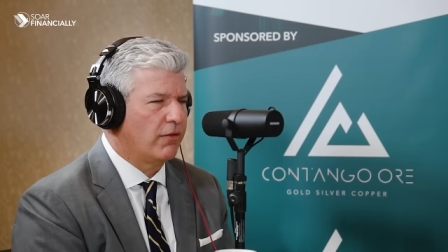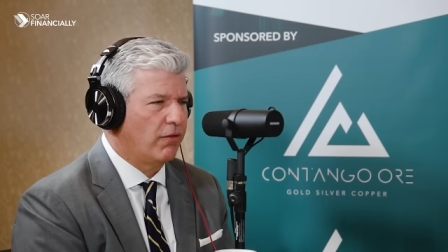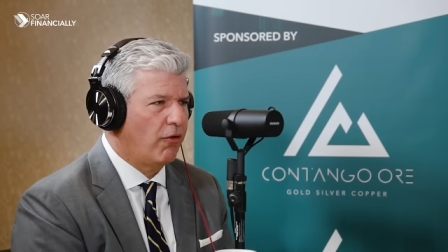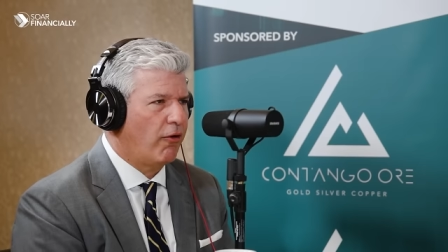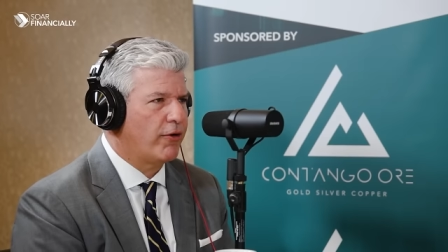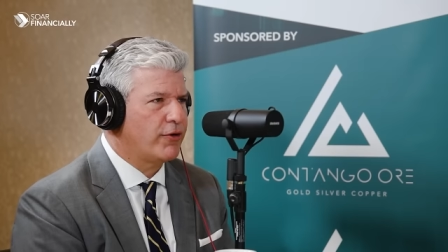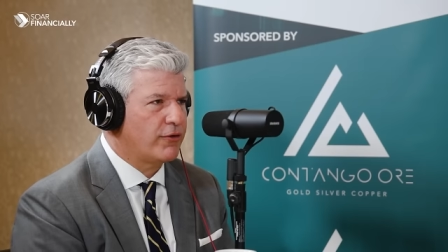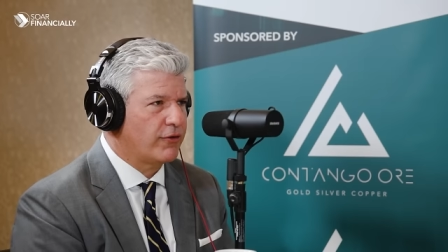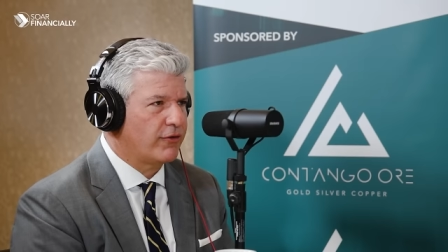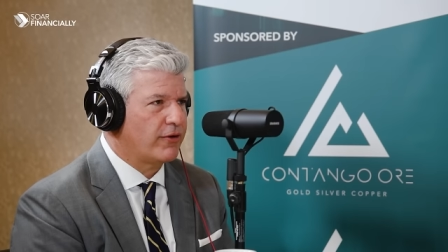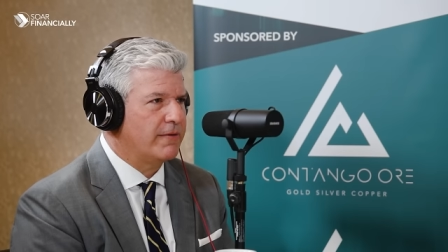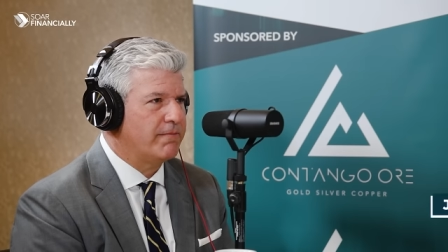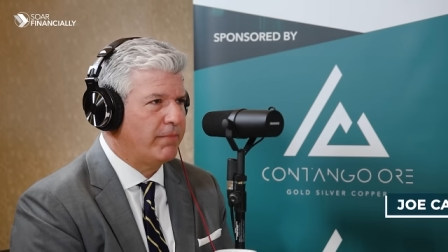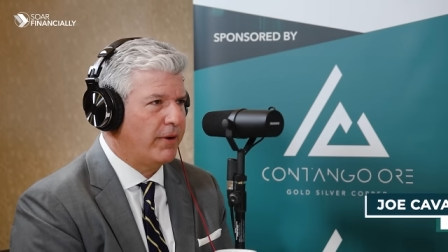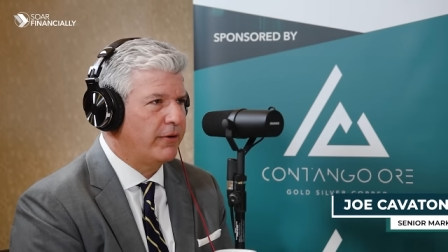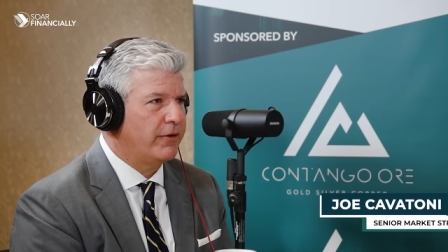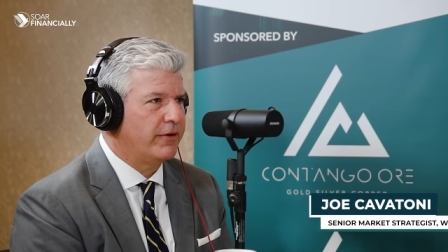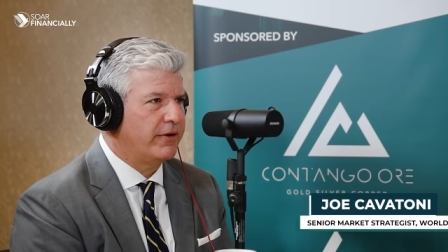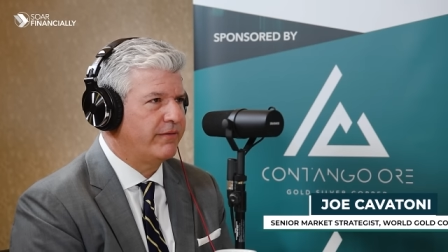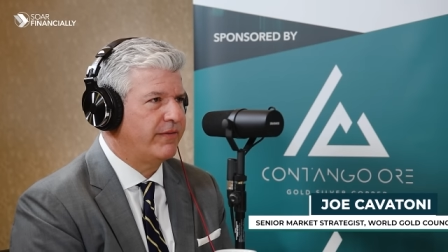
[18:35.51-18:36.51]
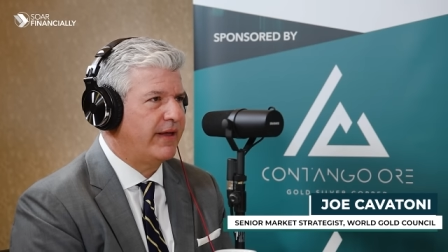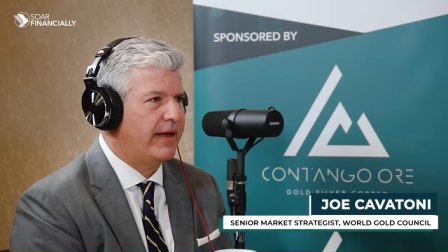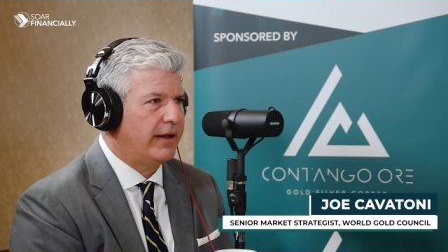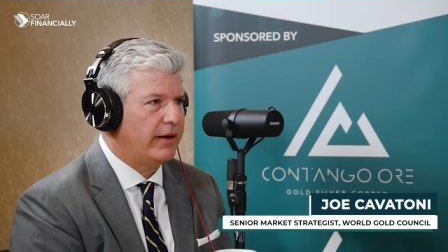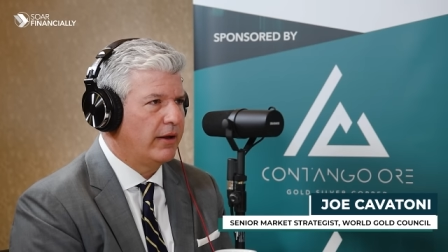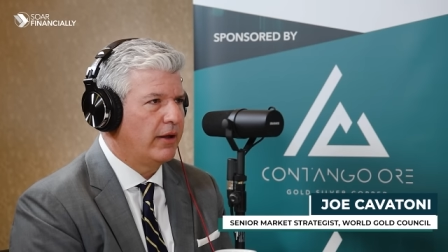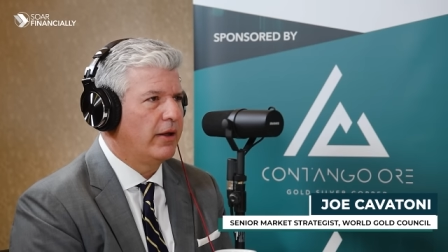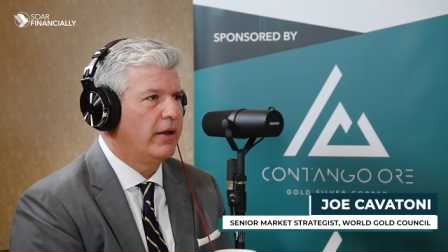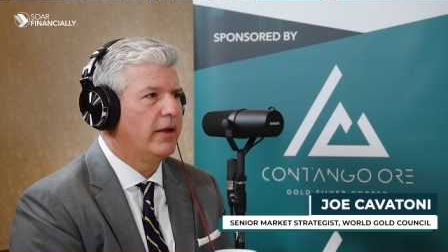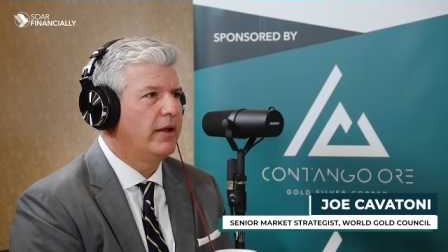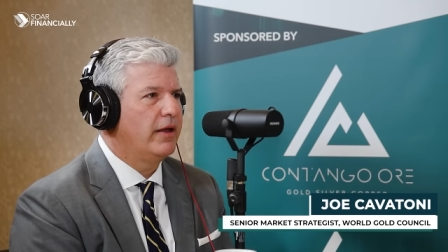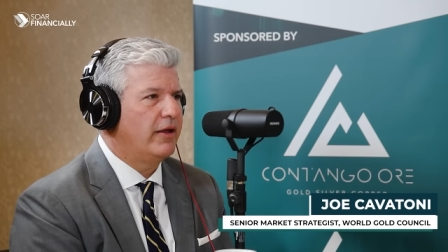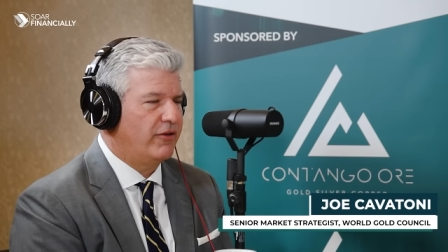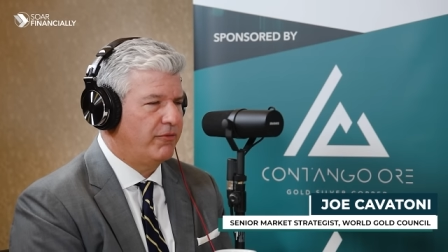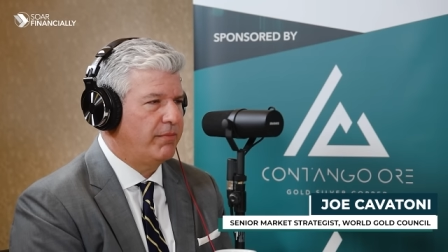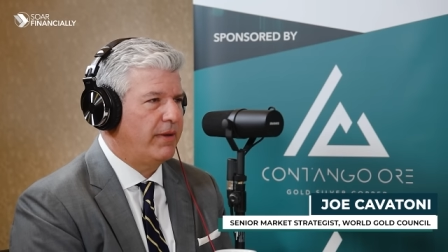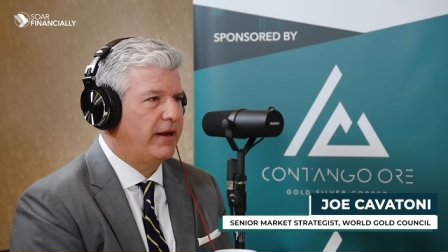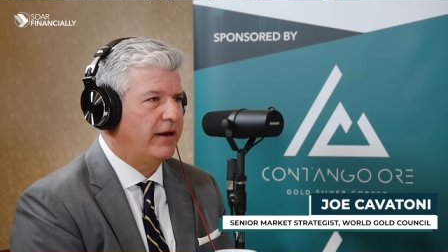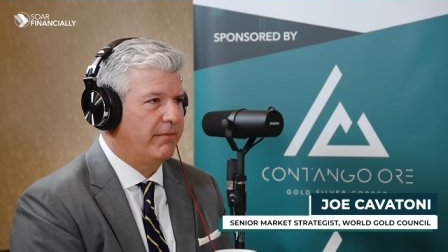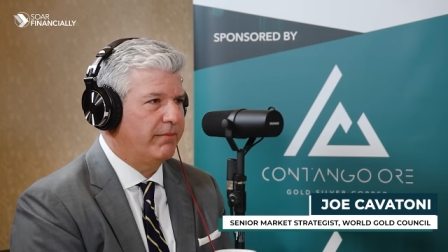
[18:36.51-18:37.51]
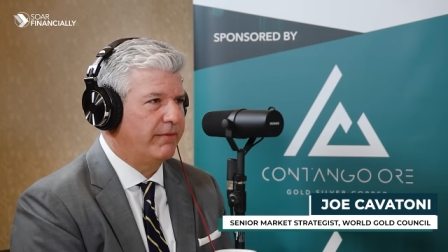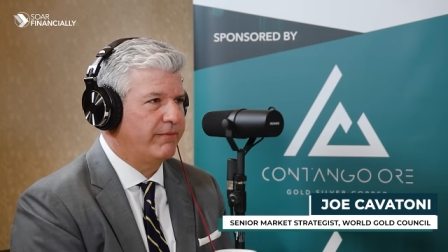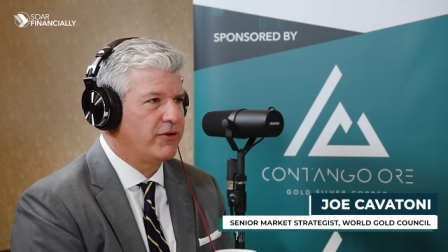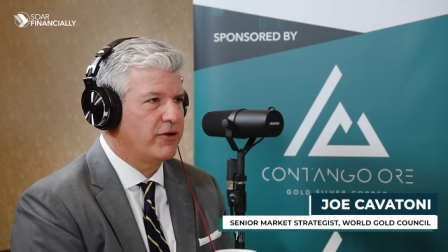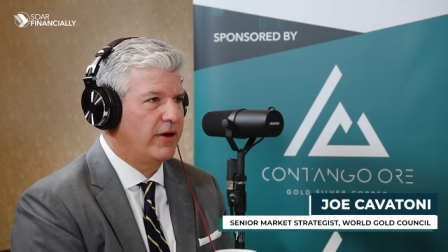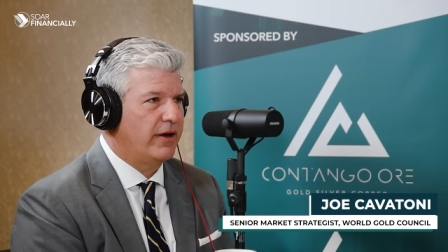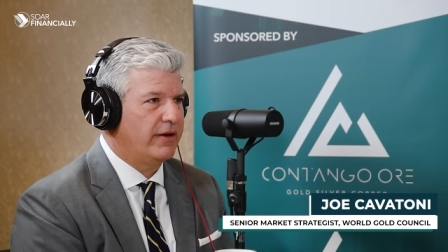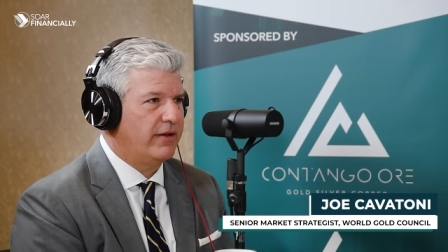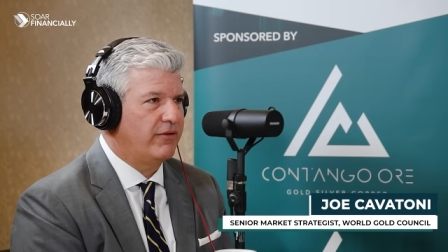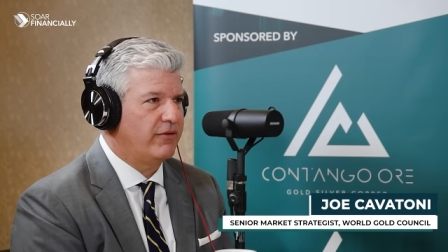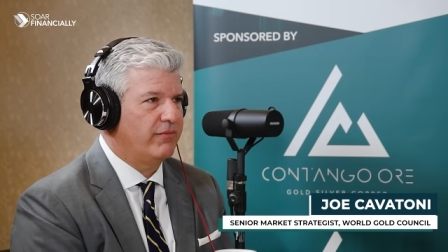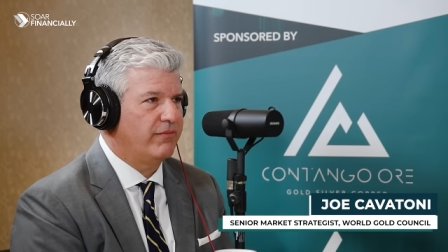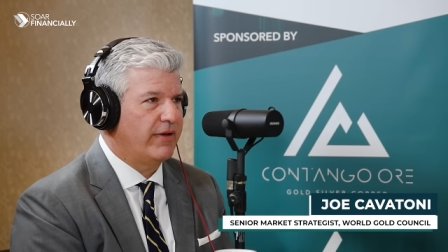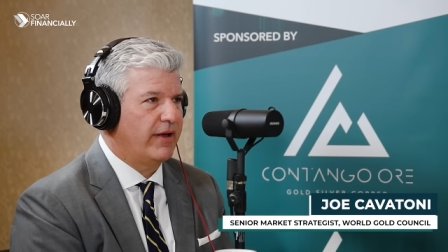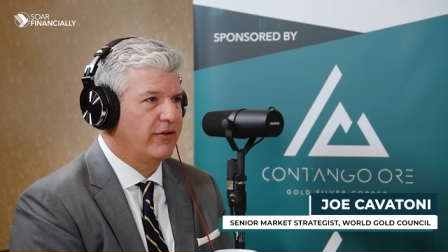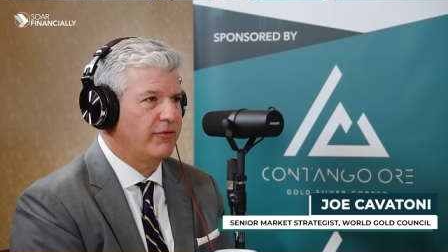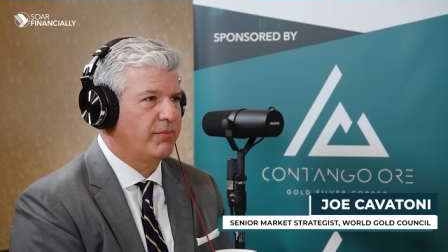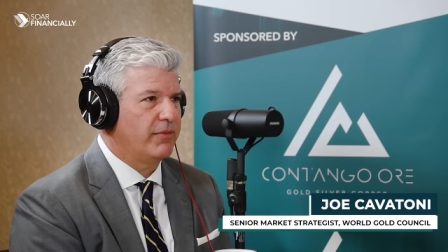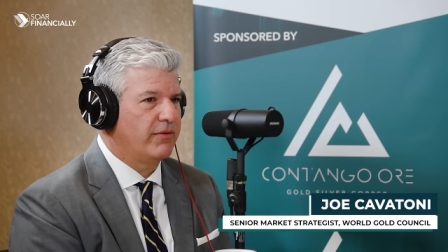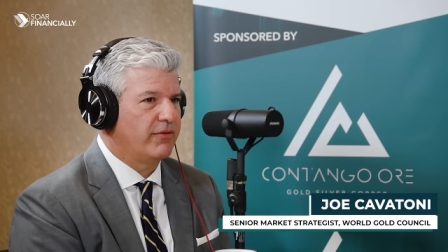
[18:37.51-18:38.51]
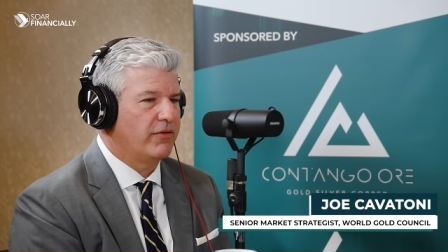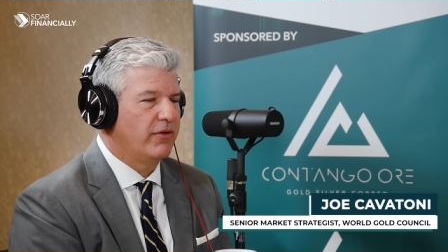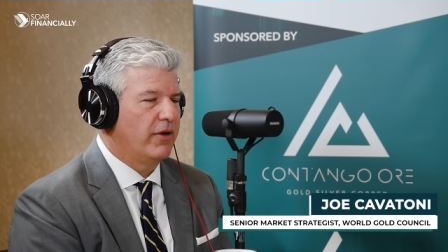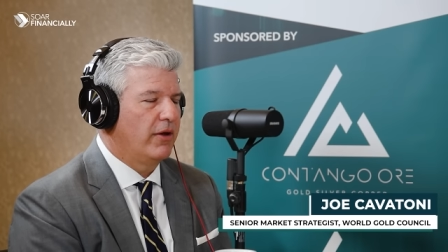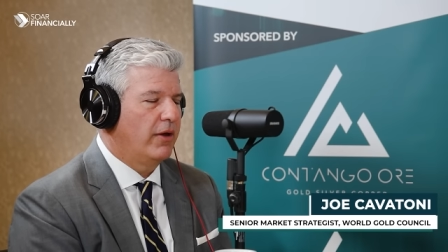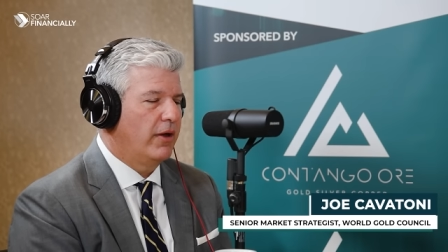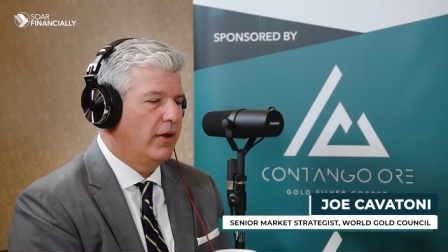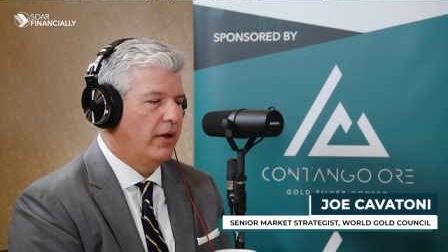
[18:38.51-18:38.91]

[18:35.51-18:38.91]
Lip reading: the largest component of that is made up of Chinese investments.